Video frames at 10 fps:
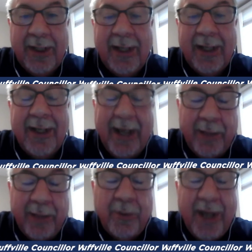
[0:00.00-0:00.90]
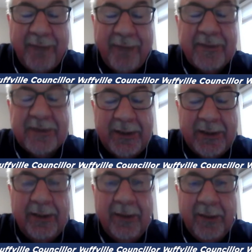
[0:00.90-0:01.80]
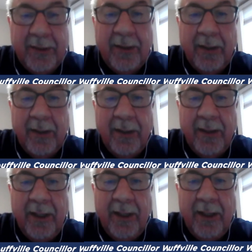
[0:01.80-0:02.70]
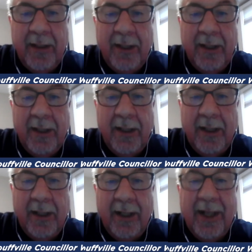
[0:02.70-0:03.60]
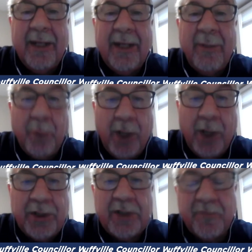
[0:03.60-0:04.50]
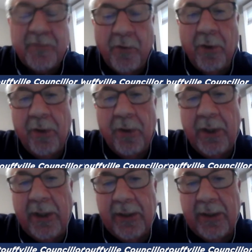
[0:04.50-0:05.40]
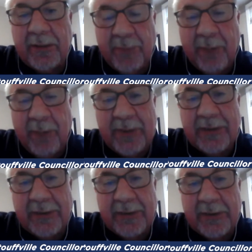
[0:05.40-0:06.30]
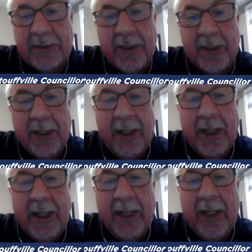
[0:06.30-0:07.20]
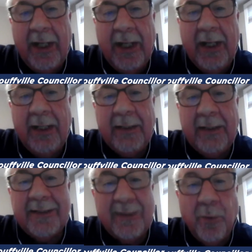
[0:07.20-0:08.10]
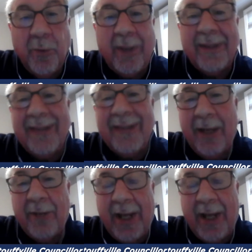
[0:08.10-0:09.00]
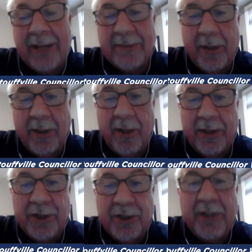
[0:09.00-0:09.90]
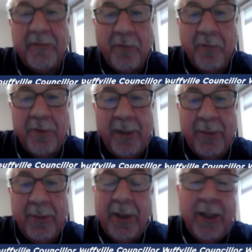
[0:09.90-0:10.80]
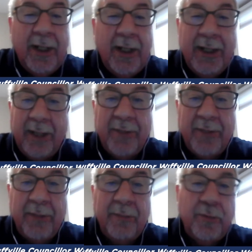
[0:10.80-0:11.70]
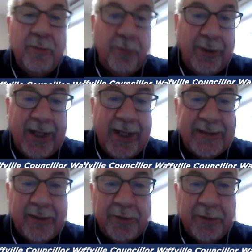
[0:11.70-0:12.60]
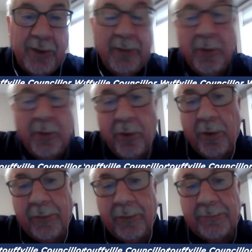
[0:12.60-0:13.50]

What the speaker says: I would have to see the incoming projects for small businesses and see what the town has on agenda for them and help them realize their dream or